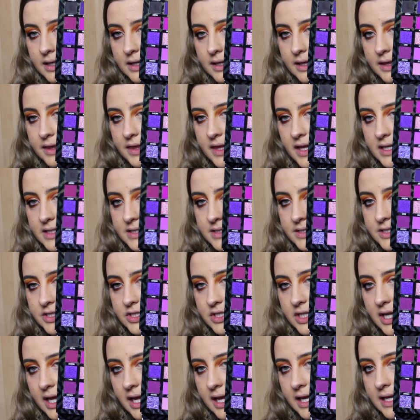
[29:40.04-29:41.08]
this
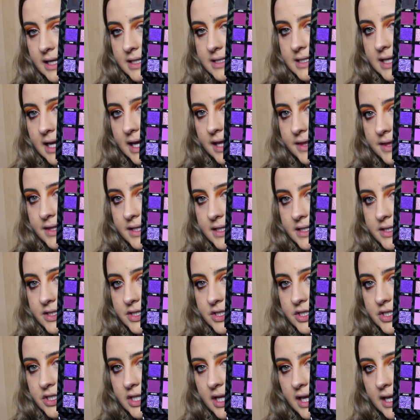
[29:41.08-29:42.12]
shade and
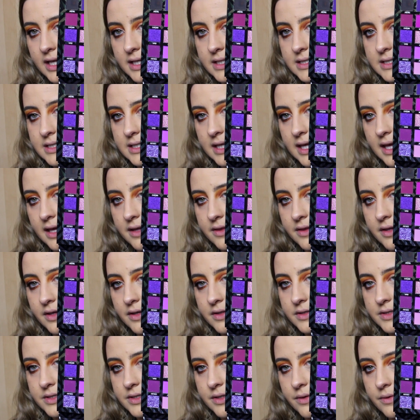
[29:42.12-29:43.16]
this shade together.
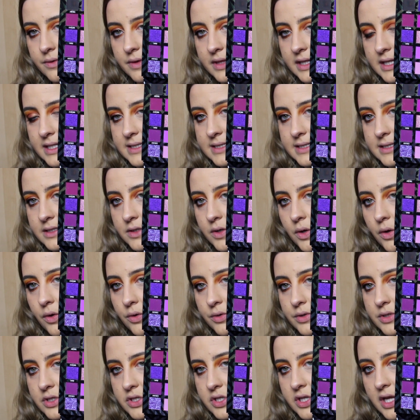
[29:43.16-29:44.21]
So this
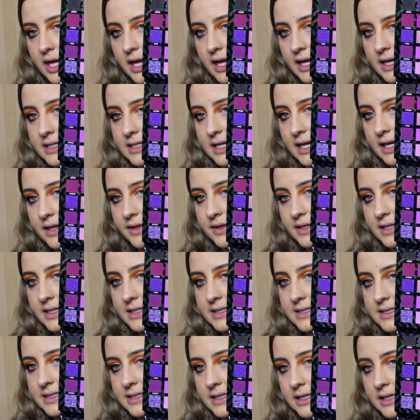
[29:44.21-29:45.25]
gold shade and
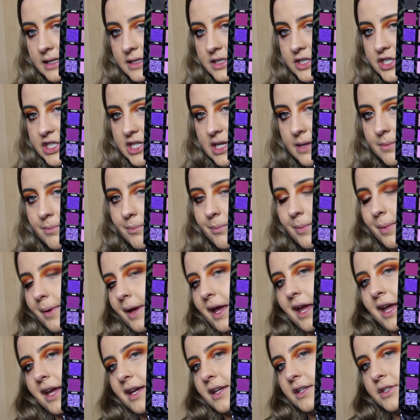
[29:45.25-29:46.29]
this
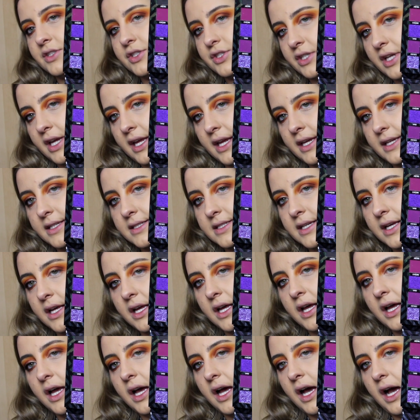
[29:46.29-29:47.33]
champagne shade,
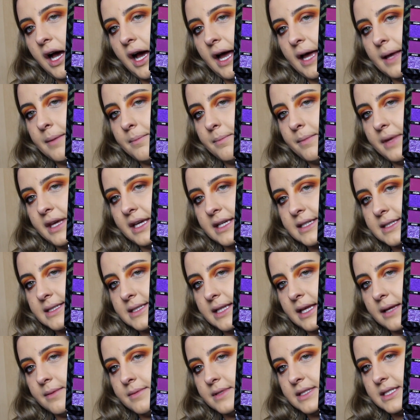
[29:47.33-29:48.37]
I mix
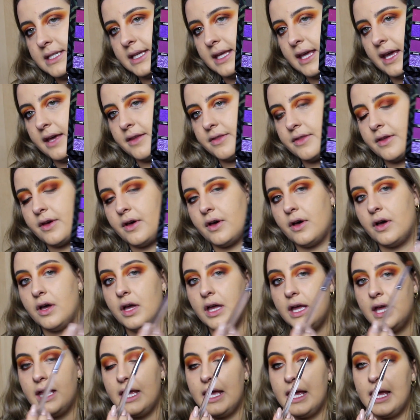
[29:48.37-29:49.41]
them together
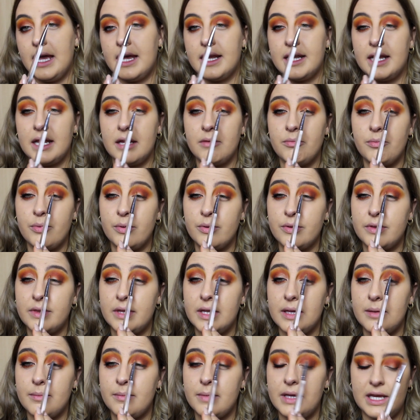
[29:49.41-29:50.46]
and I put
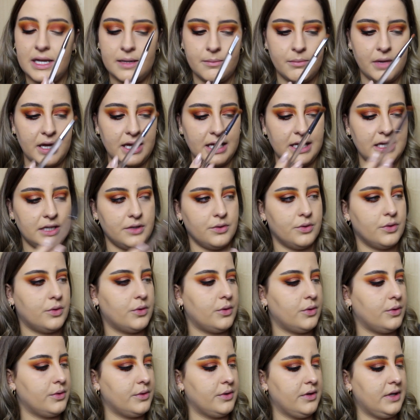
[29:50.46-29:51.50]
them in my inner
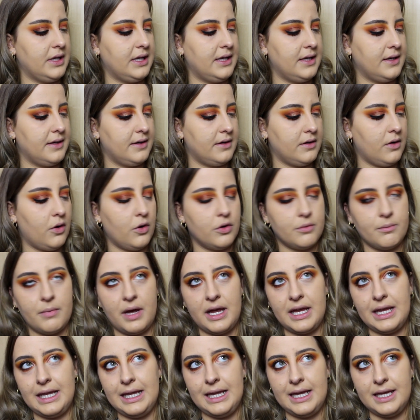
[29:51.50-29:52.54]
corner here, on
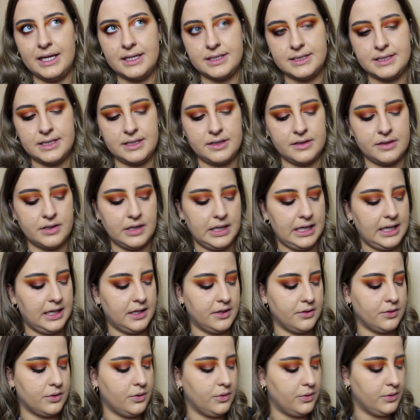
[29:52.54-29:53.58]
my lid in the
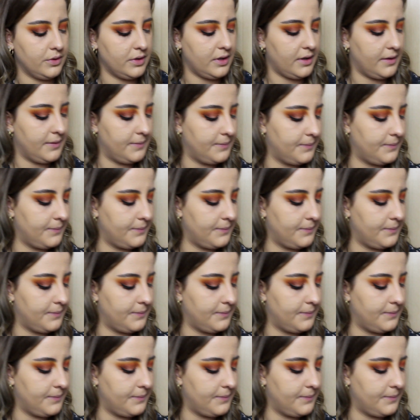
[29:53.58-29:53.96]
inner corner.